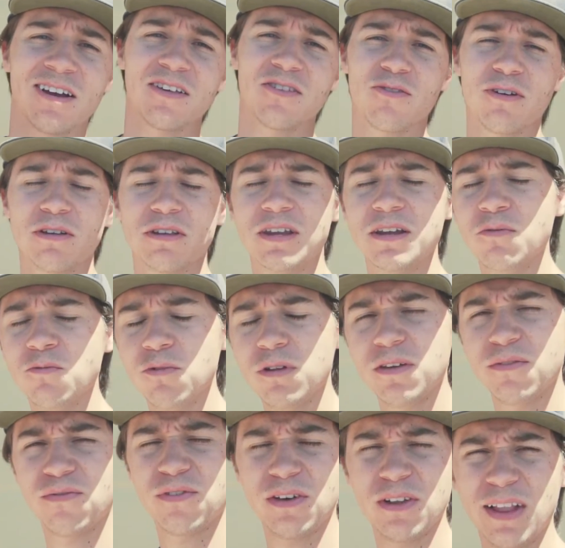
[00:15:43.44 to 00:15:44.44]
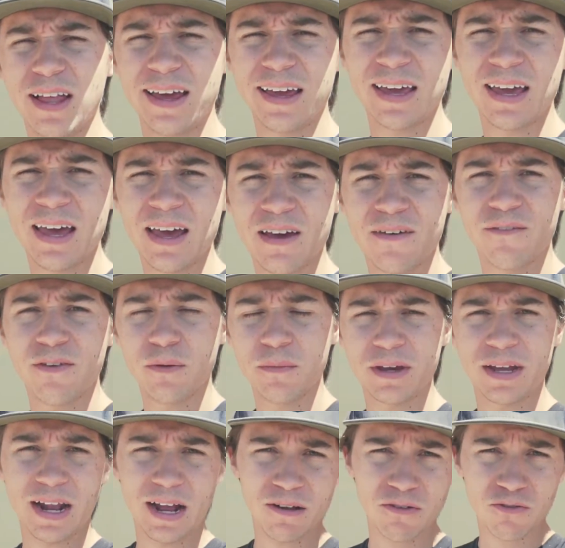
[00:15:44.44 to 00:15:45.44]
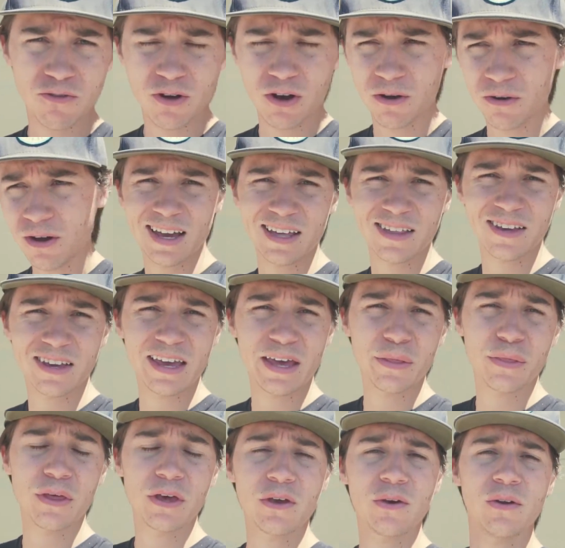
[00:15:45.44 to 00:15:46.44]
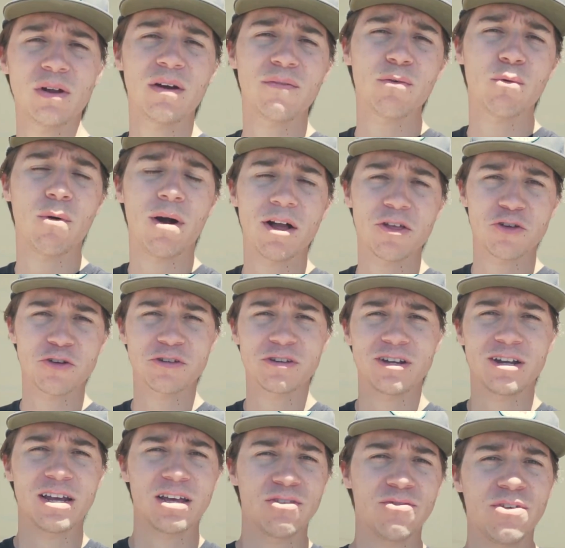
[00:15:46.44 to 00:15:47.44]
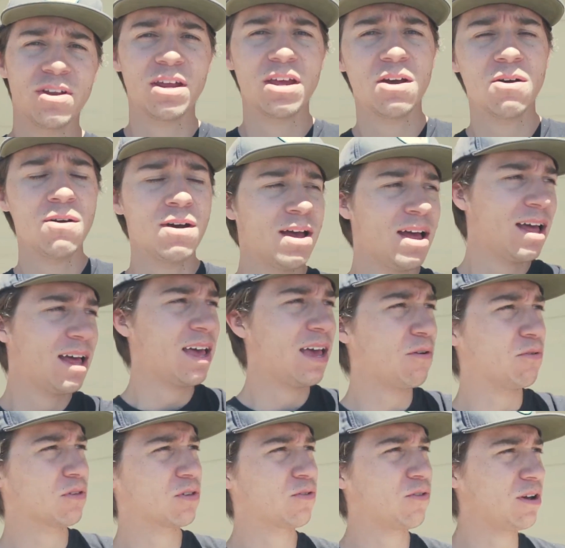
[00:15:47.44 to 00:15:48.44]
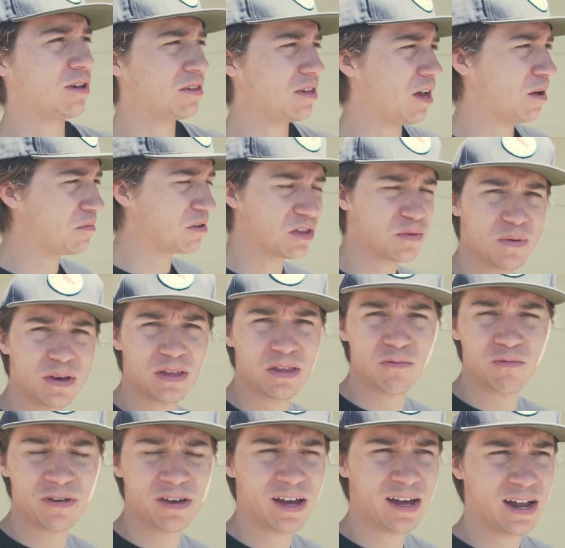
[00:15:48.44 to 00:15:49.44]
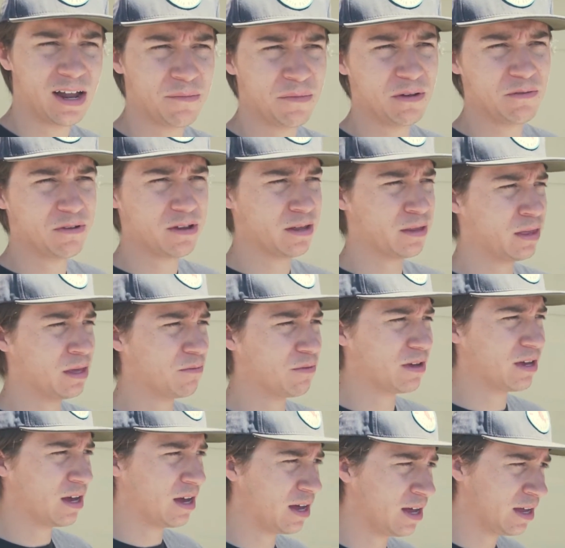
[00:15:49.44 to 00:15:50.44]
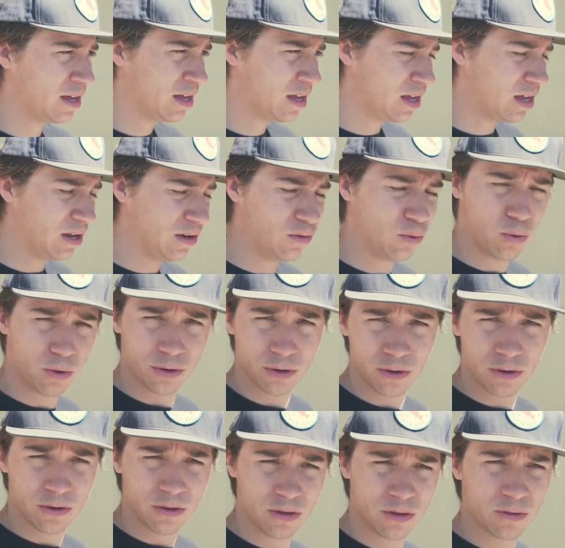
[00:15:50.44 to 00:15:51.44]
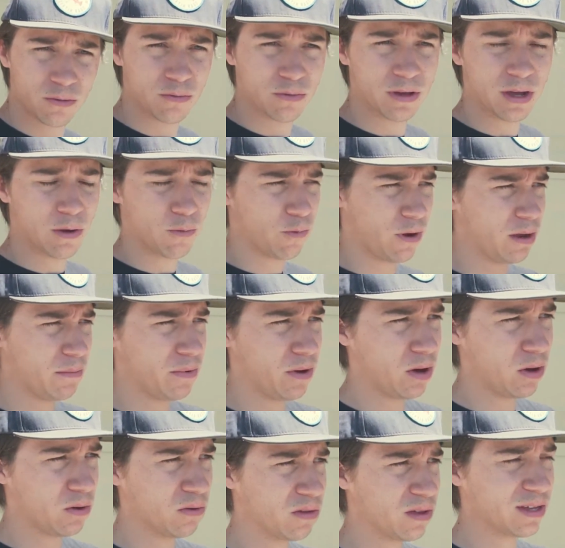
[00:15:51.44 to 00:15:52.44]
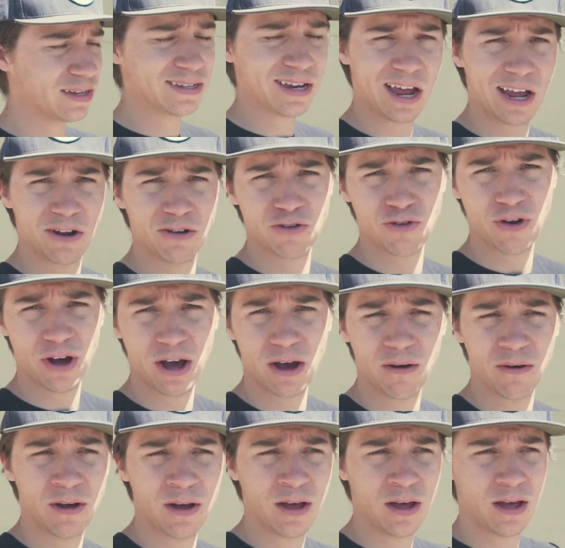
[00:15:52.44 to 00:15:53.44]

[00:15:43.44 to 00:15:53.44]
night, so I didn't really feel like filming an outro. Guys, I can't thank you enough for watching today's video. It was crazy how many species we caught. I mean, we, I think we caught northerns, we got rainbows, tiger trout,